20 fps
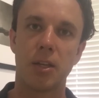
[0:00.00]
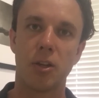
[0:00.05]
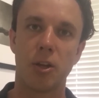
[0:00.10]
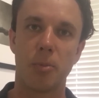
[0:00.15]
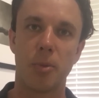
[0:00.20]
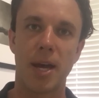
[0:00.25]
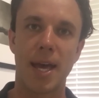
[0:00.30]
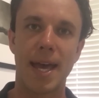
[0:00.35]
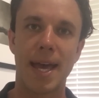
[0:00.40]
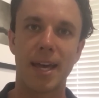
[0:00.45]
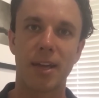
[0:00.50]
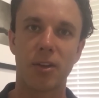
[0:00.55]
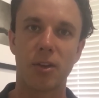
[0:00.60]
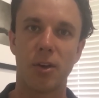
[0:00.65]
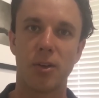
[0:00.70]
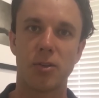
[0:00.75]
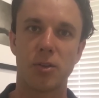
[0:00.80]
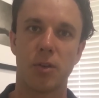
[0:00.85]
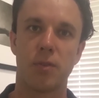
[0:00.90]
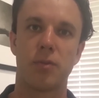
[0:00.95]
you know, my hat
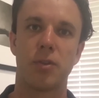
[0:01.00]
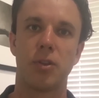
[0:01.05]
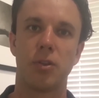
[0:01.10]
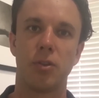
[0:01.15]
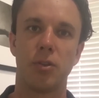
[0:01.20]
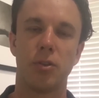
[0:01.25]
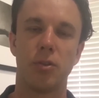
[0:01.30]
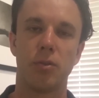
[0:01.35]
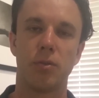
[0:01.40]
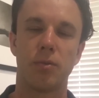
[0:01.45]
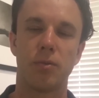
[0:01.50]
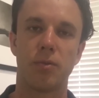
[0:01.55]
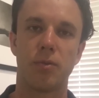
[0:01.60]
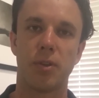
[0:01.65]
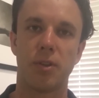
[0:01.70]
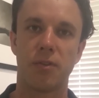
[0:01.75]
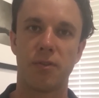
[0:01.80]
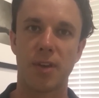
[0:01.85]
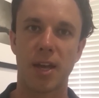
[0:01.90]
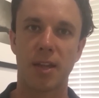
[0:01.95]
goes off to you
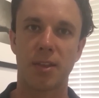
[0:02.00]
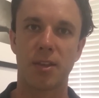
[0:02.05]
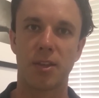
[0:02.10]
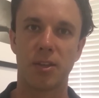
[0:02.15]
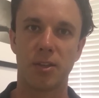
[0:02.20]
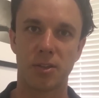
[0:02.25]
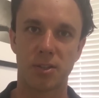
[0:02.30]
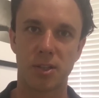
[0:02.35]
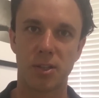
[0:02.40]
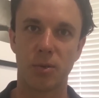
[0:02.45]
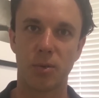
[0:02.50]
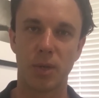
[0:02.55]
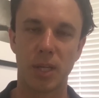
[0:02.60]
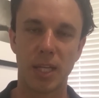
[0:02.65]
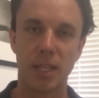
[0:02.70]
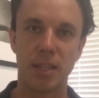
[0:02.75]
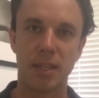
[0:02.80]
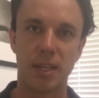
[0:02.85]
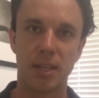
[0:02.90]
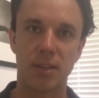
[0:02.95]
for the fact that you're still
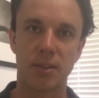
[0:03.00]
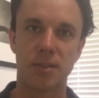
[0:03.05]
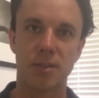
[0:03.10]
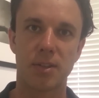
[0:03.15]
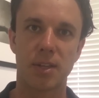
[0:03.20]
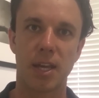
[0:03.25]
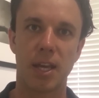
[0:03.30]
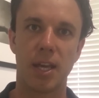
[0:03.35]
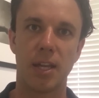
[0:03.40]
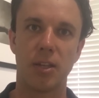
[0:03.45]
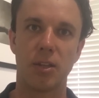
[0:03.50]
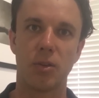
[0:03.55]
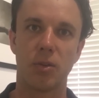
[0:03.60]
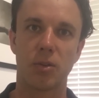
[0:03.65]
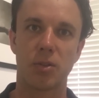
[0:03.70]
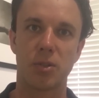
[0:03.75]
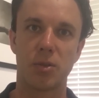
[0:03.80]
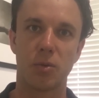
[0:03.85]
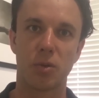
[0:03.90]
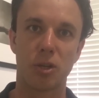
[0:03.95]
in this and
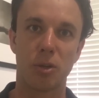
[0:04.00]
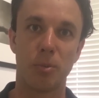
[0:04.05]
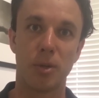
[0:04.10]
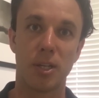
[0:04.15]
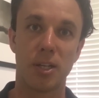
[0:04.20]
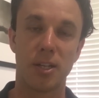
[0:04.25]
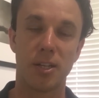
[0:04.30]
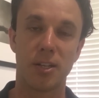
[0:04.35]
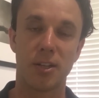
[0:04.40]
you're still committed.